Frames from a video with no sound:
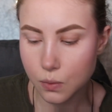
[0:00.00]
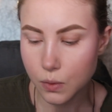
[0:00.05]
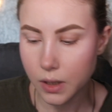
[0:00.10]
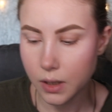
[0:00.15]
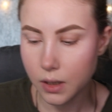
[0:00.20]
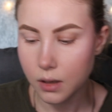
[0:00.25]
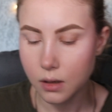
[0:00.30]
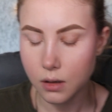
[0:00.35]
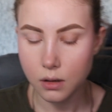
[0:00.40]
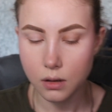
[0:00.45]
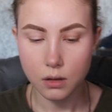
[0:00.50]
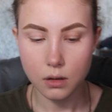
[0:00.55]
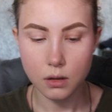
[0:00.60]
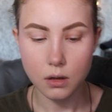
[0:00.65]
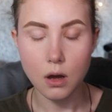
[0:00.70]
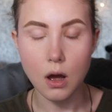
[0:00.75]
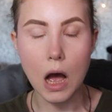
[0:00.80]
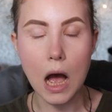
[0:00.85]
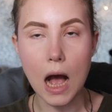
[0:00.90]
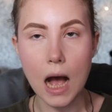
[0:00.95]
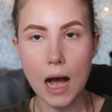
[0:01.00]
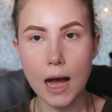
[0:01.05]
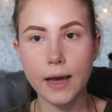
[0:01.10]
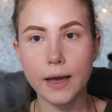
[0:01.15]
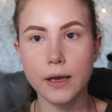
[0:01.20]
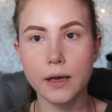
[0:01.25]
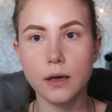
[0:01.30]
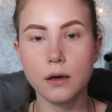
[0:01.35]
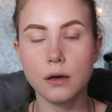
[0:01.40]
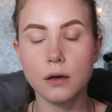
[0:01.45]
when
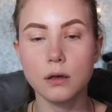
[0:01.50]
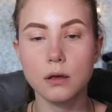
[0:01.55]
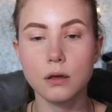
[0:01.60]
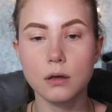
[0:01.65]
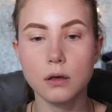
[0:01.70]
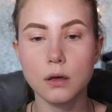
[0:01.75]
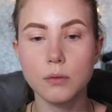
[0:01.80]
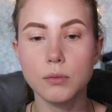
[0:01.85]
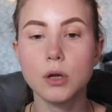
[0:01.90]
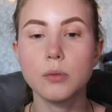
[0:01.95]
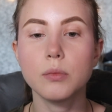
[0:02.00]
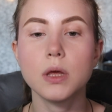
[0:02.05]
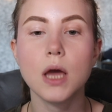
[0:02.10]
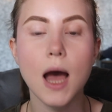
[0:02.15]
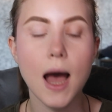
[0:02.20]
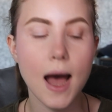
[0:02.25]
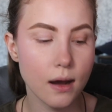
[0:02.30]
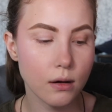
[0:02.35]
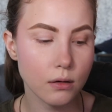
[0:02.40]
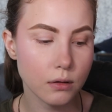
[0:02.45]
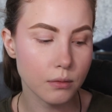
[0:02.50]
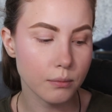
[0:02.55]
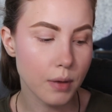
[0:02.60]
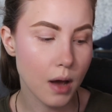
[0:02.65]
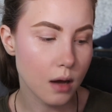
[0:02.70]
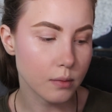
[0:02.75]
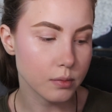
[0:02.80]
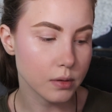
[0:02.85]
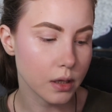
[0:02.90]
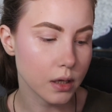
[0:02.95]
I am going to be out in
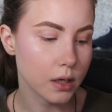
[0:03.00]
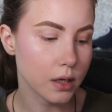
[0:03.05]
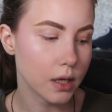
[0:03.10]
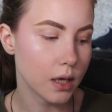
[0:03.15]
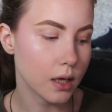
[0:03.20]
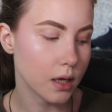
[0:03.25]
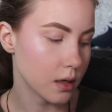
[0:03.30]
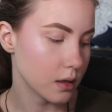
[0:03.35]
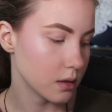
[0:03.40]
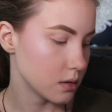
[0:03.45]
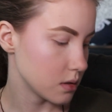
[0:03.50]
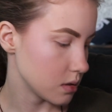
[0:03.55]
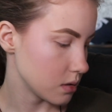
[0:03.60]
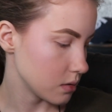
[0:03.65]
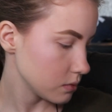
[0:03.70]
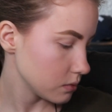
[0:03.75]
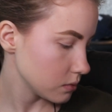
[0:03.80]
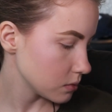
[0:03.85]
public and